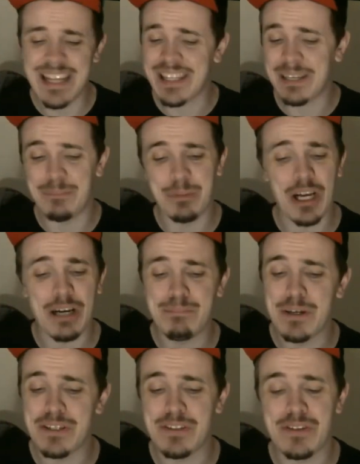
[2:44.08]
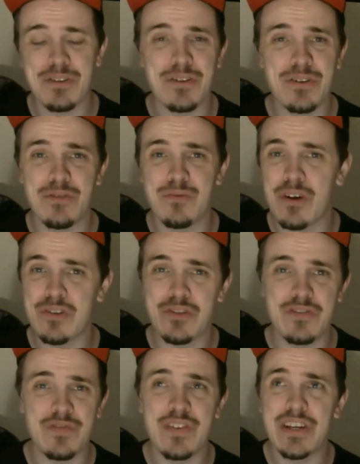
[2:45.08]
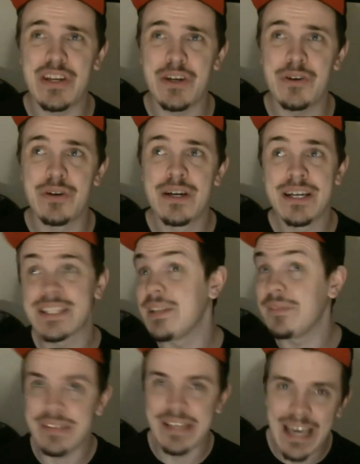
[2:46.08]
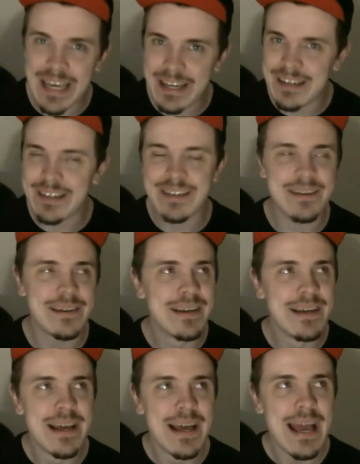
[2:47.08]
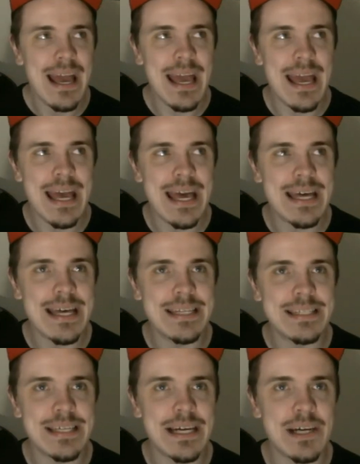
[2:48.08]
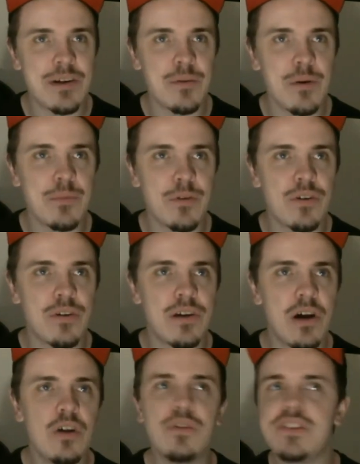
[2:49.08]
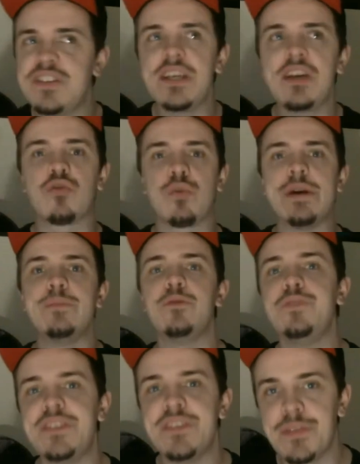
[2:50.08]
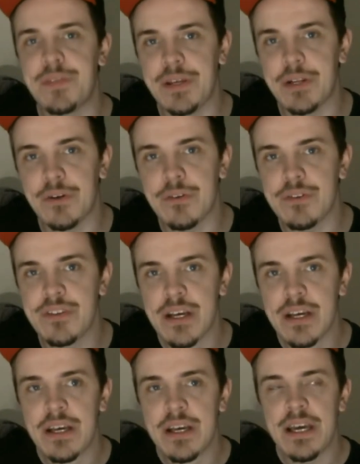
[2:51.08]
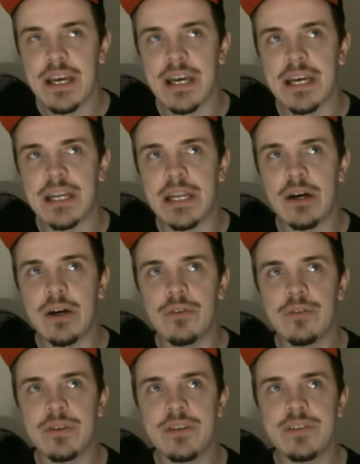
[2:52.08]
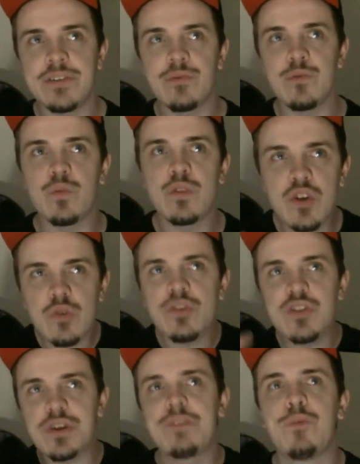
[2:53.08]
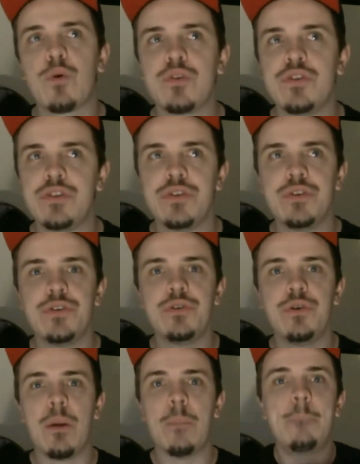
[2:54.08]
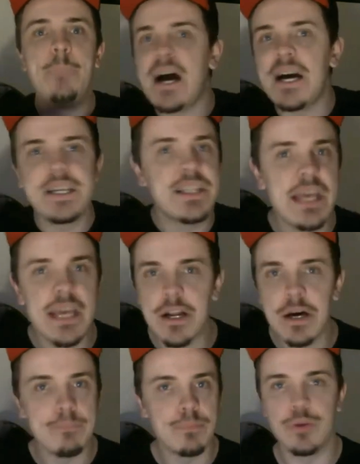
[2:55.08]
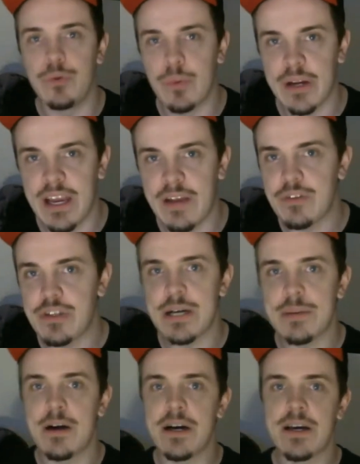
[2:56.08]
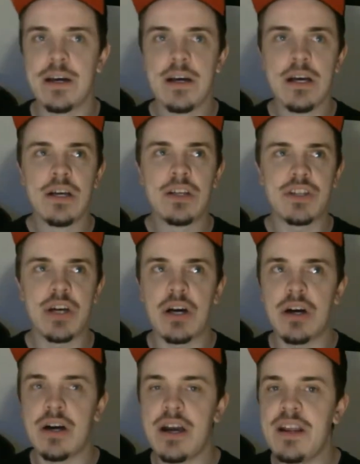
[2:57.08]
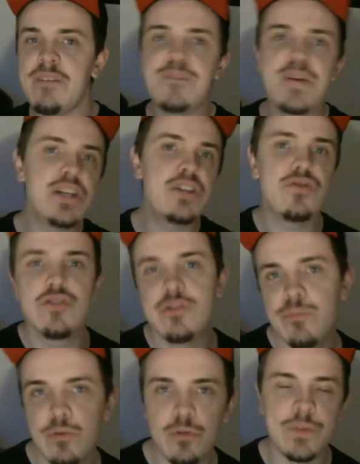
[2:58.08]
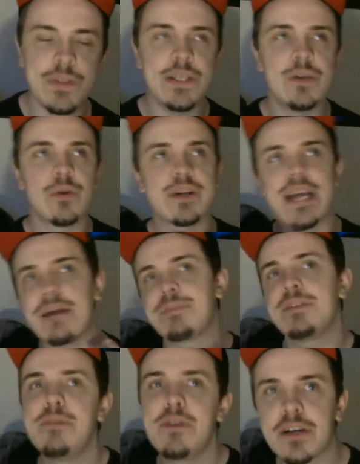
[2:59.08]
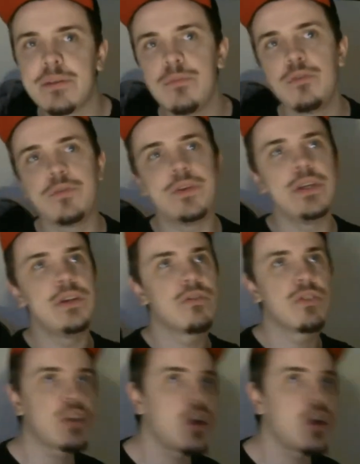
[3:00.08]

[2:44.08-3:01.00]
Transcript: at like Blockbuster and Rogers Video because I live in Canada. And I remember always seeing great movies in theaters. And I always was always looking forward to buying it on Blu ray every time I saw an Avengers movie or a Captain America movie or a